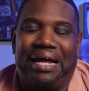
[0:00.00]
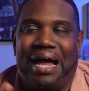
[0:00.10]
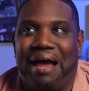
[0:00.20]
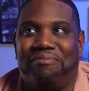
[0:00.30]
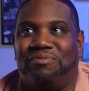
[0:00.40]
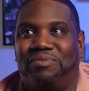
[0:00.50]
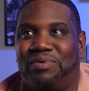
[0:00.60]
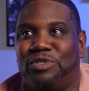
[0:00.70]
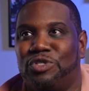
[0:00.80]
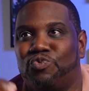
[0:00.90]

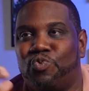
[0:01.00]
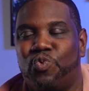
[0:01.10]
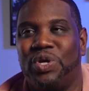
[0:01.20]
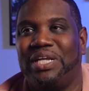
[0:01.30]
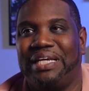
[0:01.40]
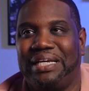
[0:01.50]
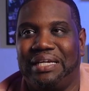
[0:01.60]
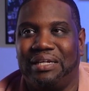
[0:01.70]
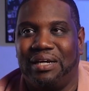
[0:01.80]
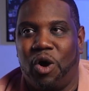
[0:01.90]
I've just
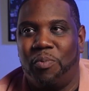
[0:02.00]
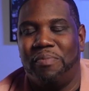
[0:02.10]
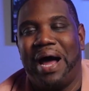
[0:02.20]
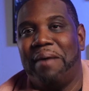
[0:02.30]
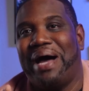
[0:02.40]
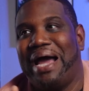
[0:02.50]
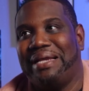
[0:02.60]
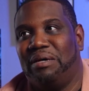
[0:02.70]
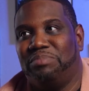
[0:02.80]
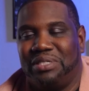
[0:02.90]
really opened my
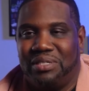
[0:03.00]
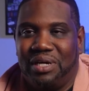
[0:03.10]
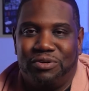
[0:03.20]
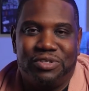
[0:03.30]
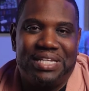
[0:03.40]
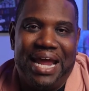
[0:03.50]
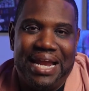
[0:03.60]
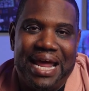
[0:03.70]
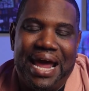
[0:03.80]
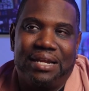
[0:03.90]
mind up to
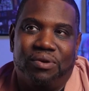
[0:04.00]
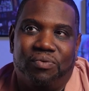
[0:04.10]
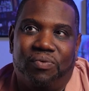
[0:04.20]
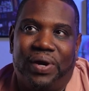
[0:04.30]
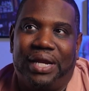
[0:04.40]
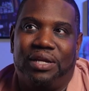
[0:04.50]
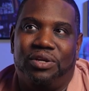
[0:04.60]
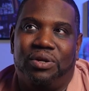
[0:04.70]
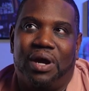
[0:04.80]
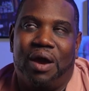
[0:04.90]
understand that
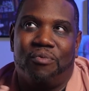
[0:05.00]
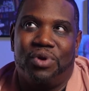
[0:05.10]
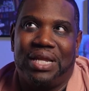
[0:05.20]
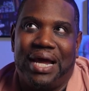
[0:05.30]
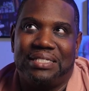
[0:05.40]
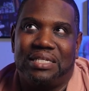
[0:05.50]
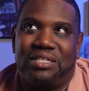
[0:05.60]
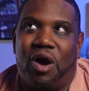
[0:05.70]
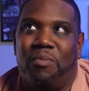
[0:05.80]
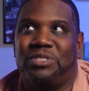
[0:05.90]
when I realized it's
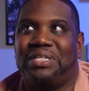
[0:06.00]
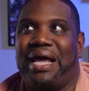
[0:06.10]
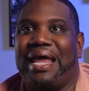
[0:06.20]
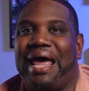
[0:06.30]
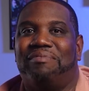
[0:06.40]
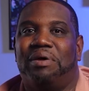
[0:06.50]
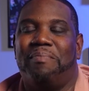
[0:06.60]
almost like having a